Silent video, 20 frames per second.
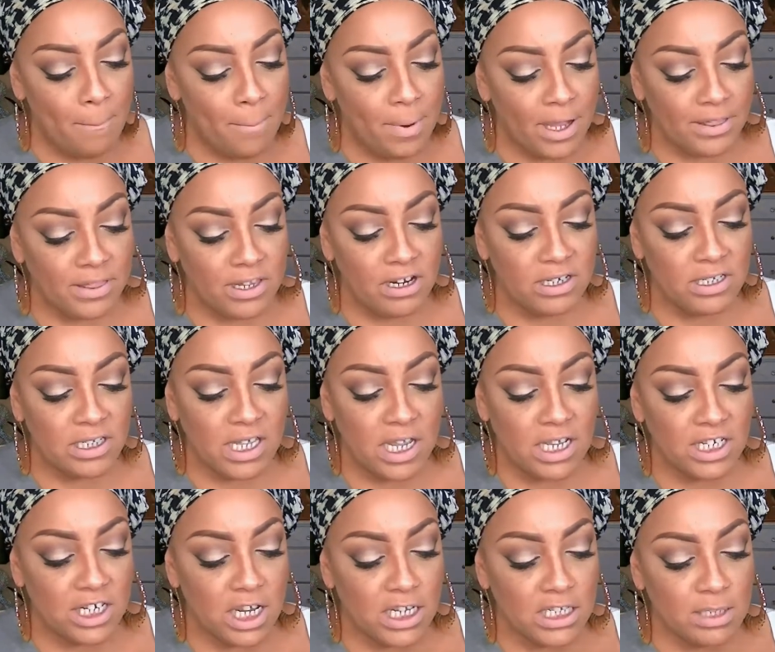But there's the
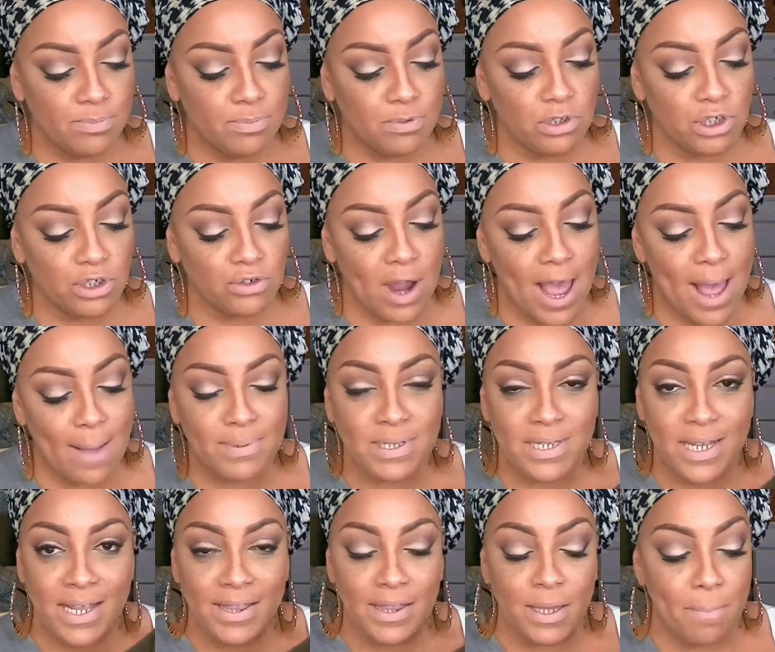adjustable
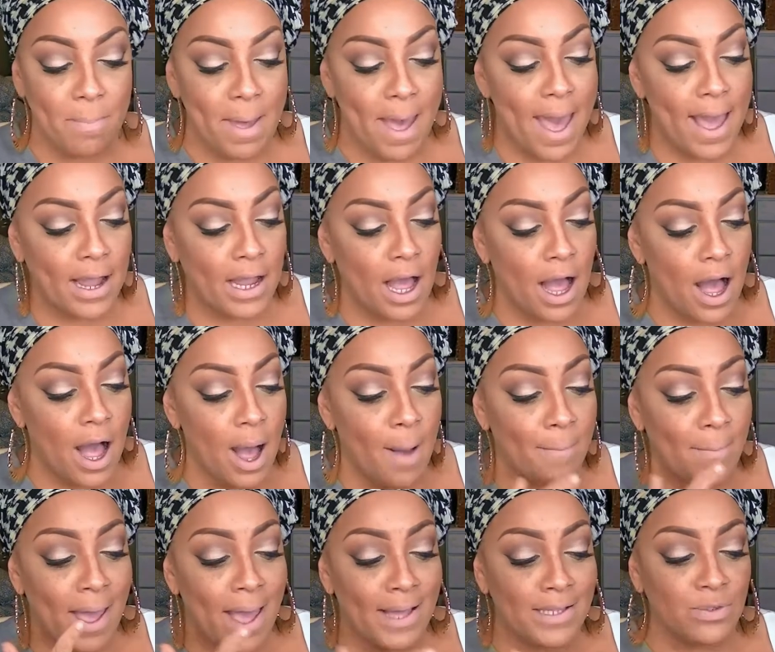straps in the back,
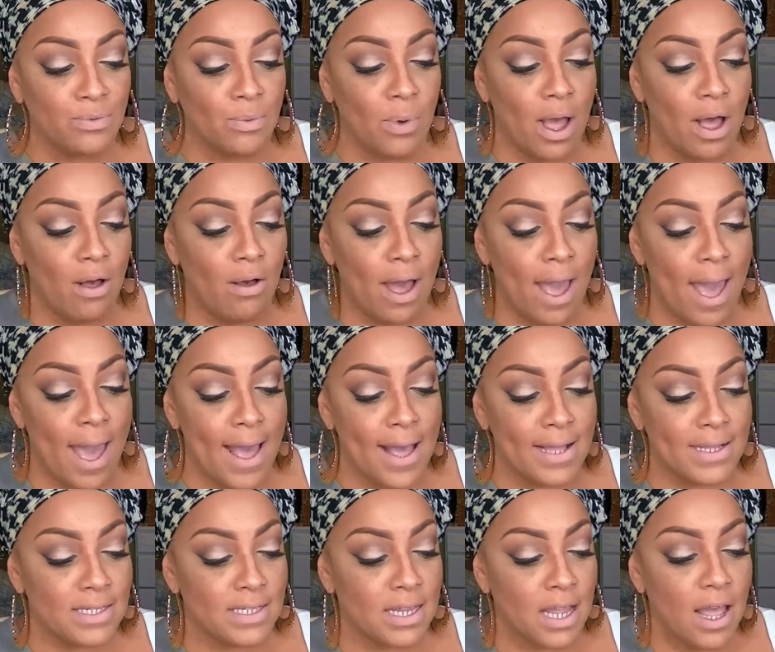as well
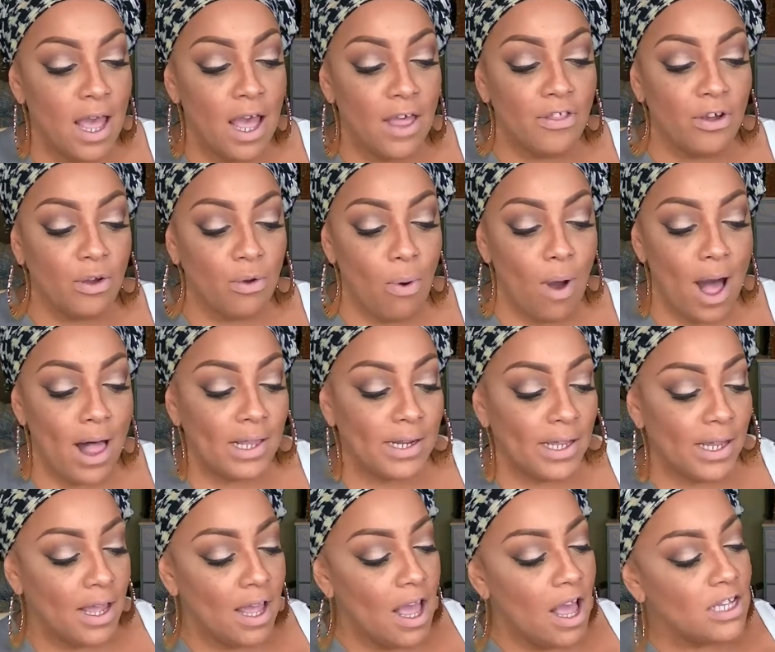as the
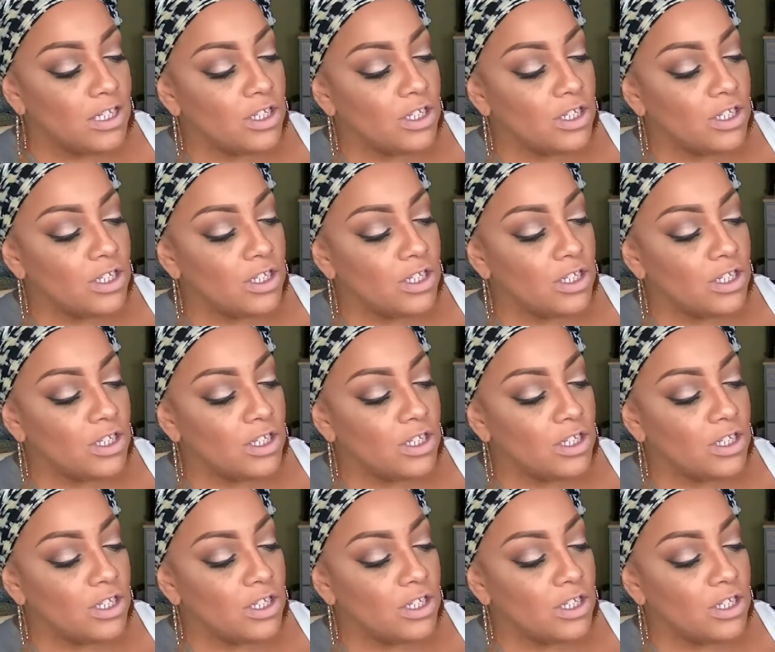quality.